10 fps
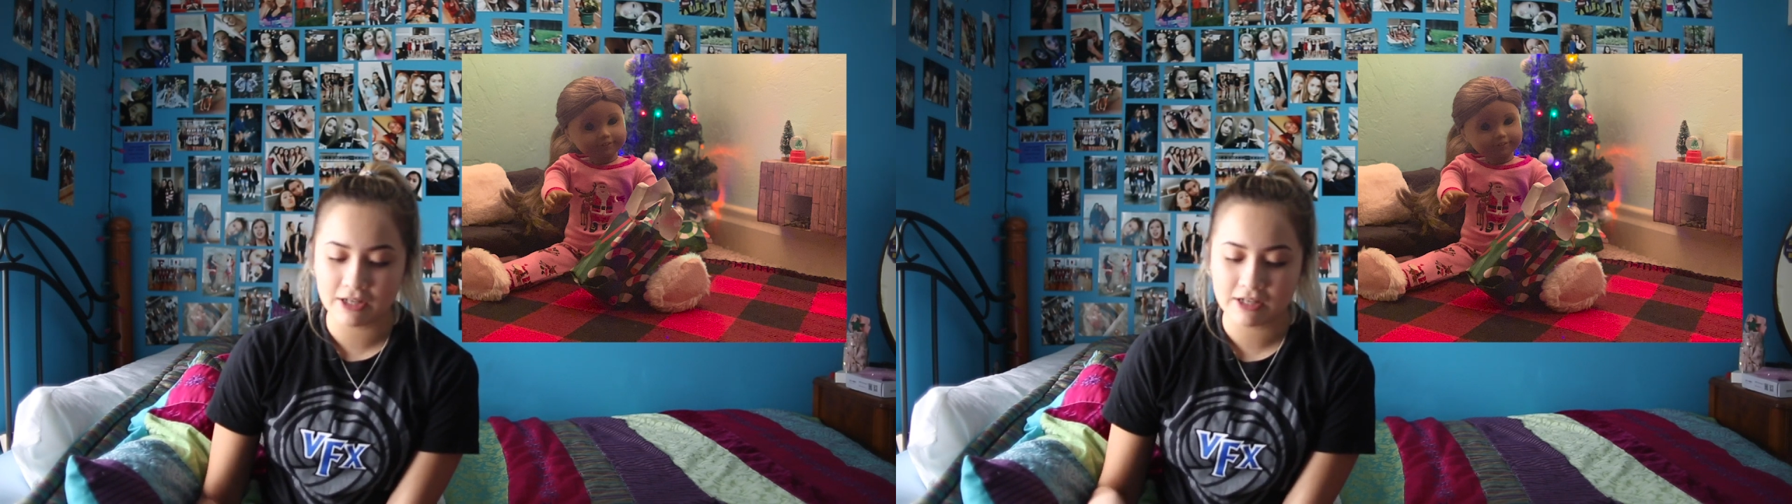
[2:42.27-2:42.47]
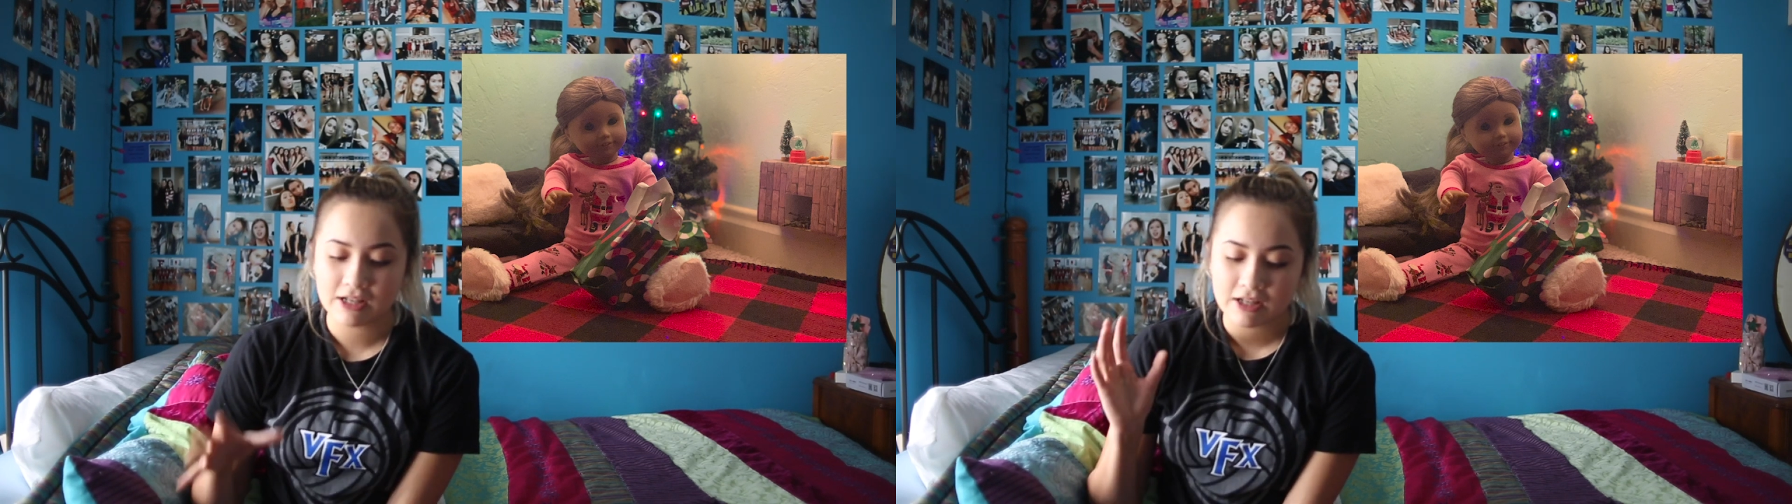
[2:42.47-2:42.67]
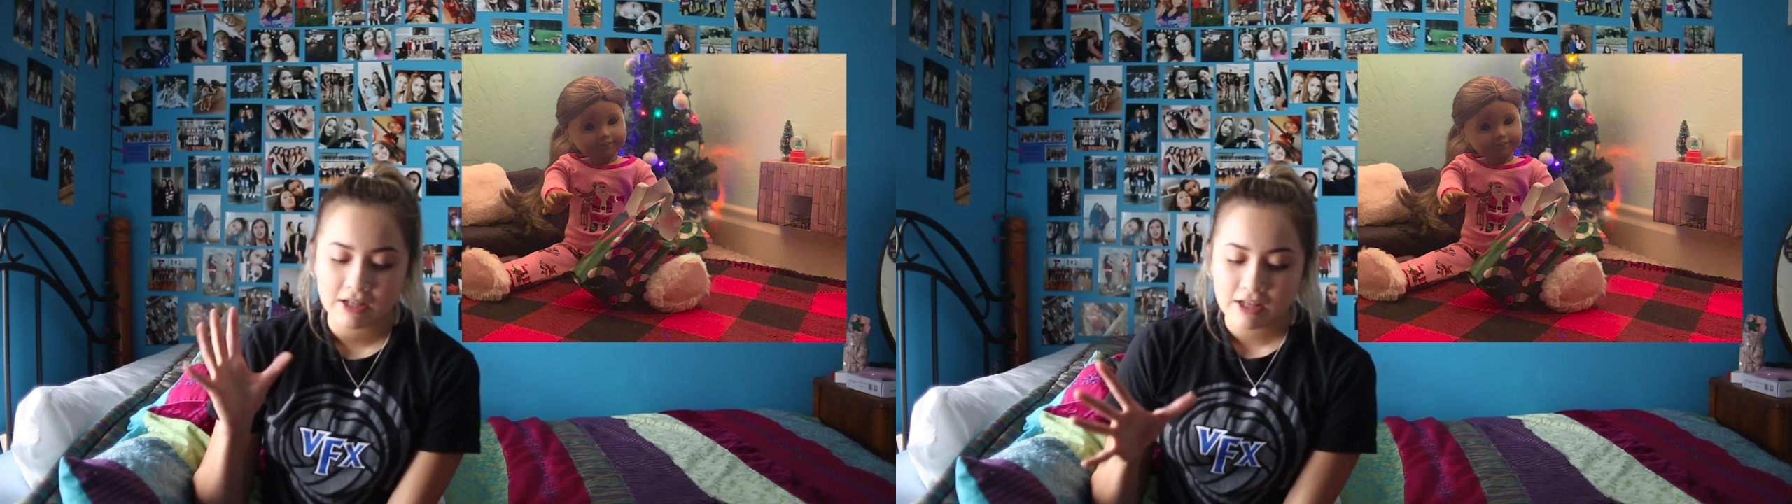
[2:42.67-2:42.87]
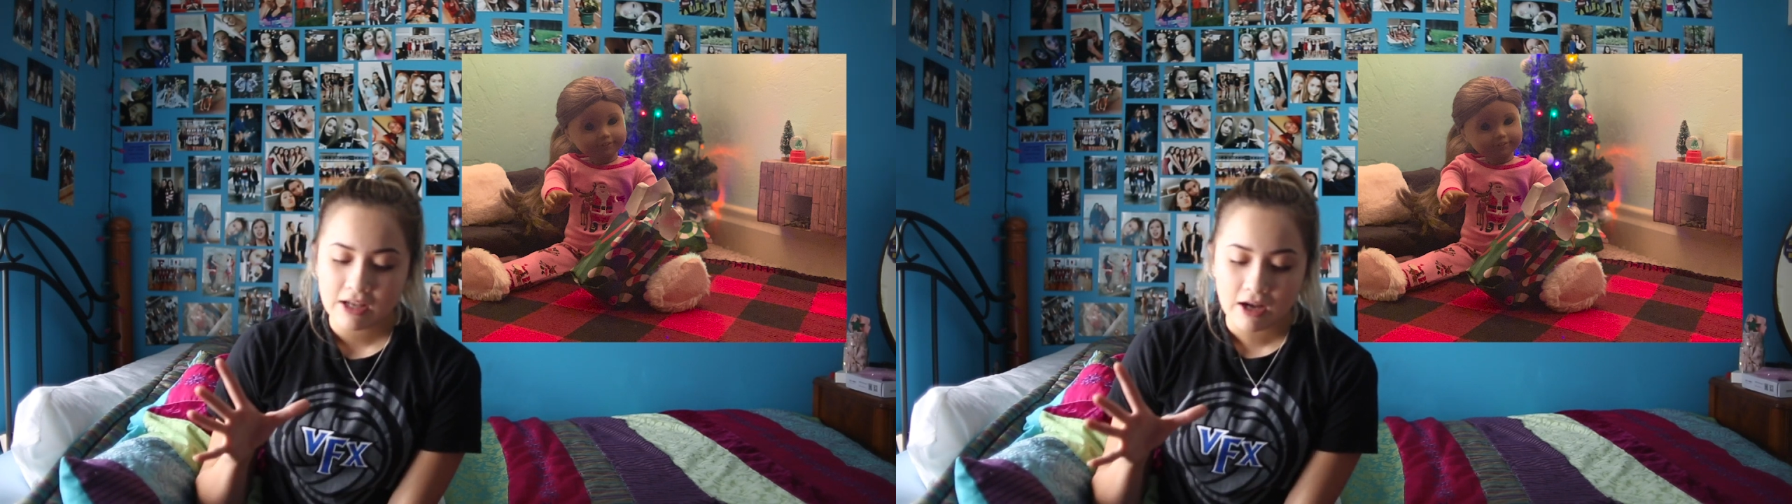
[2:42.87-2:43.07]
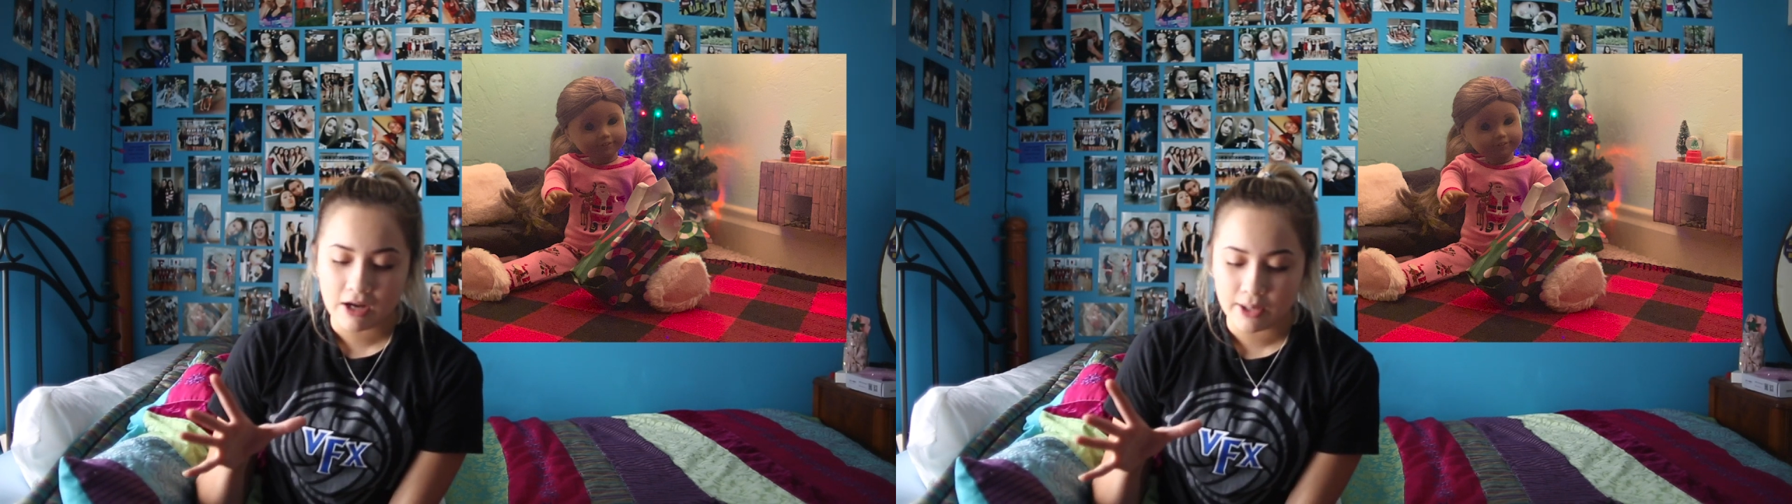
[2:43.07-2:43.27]
but
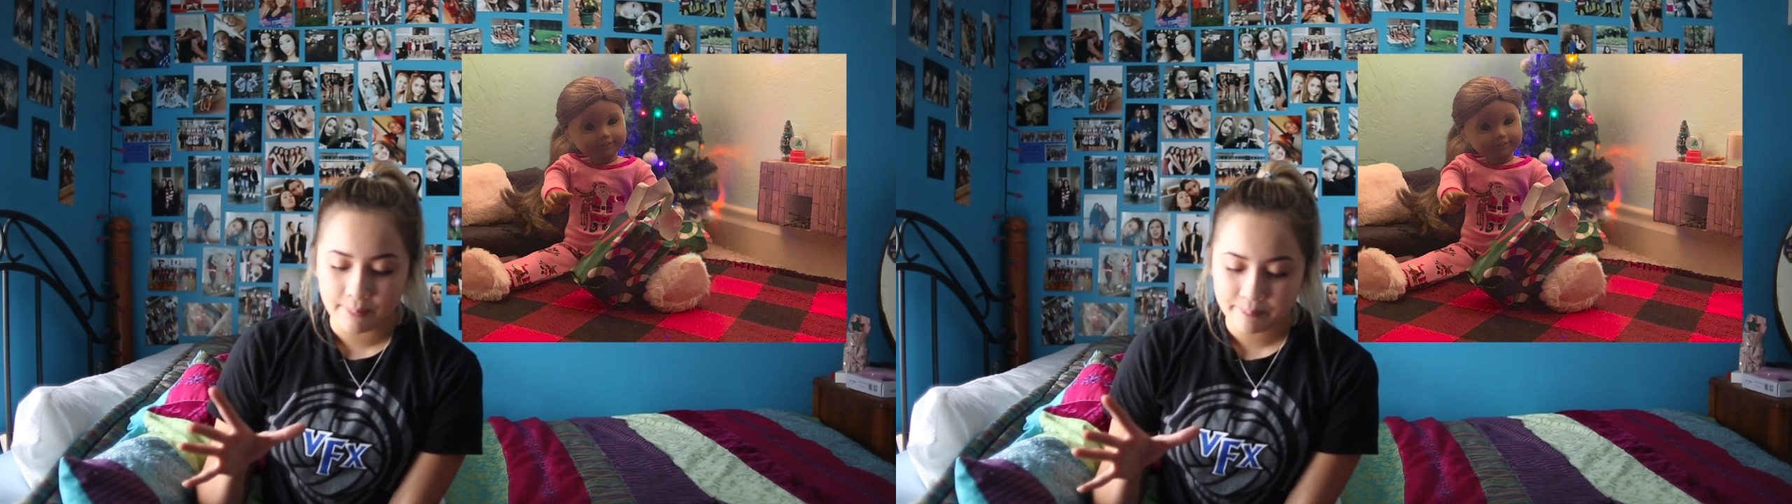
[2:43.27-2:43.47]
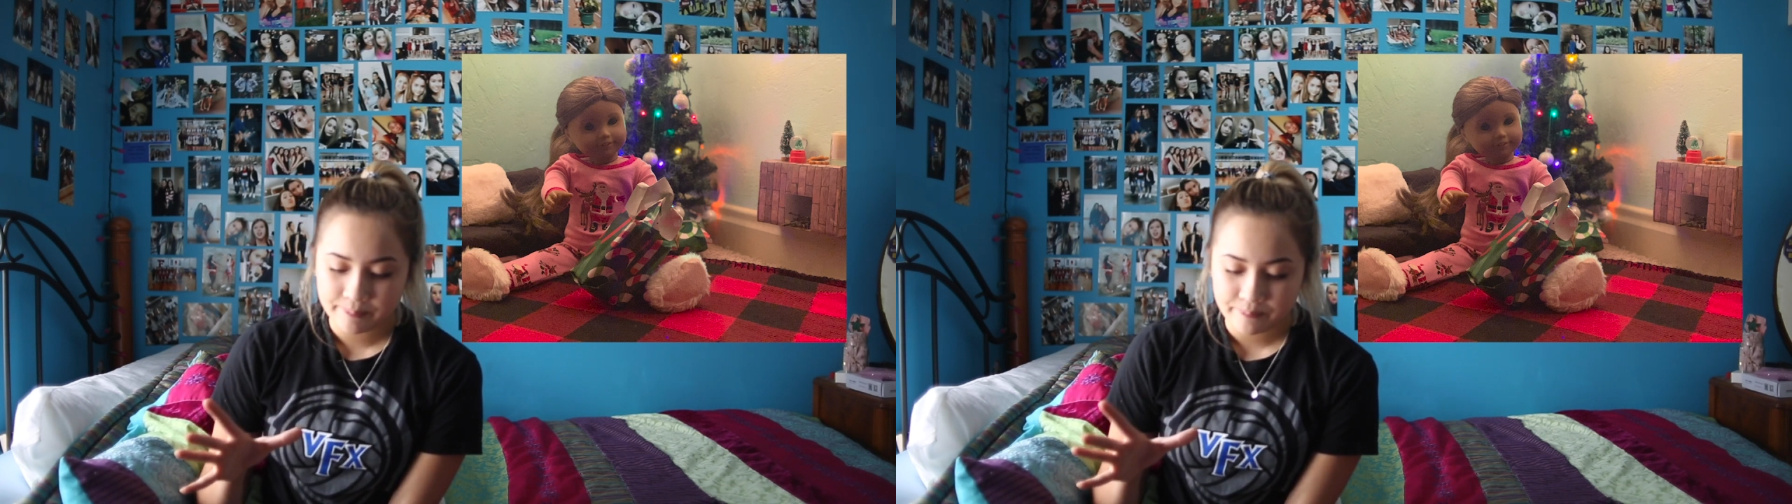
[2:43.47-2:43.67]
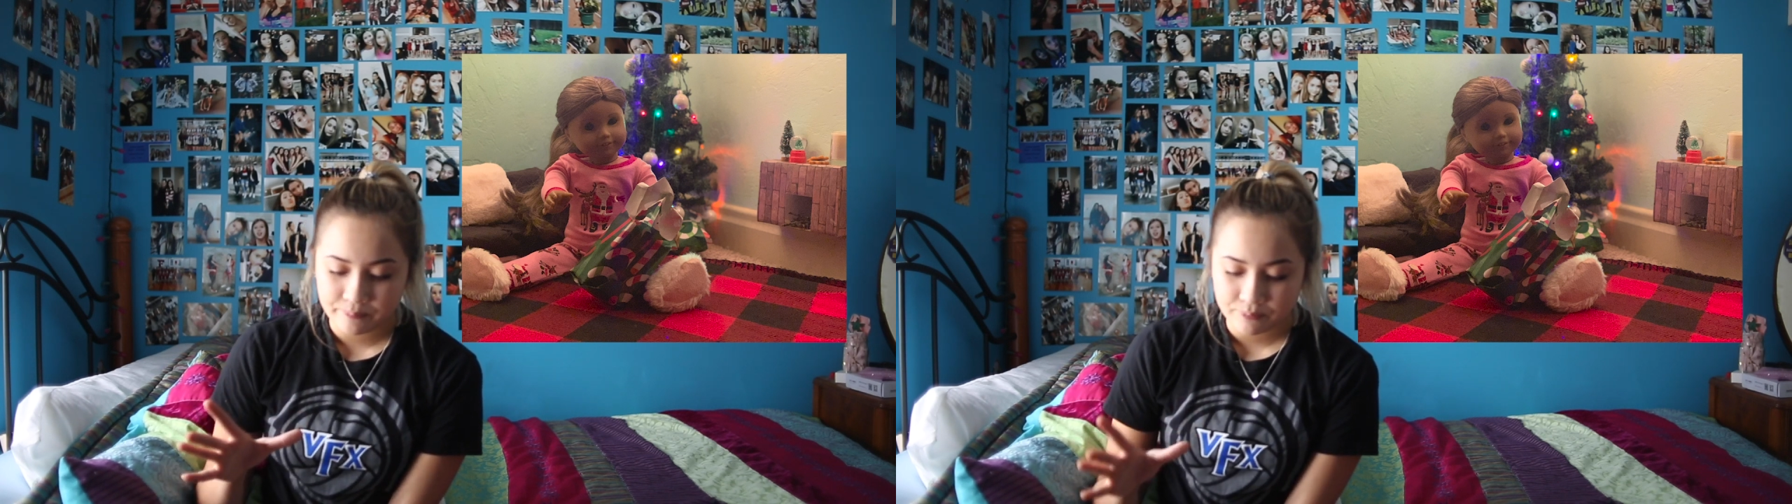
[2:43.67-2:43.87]
um,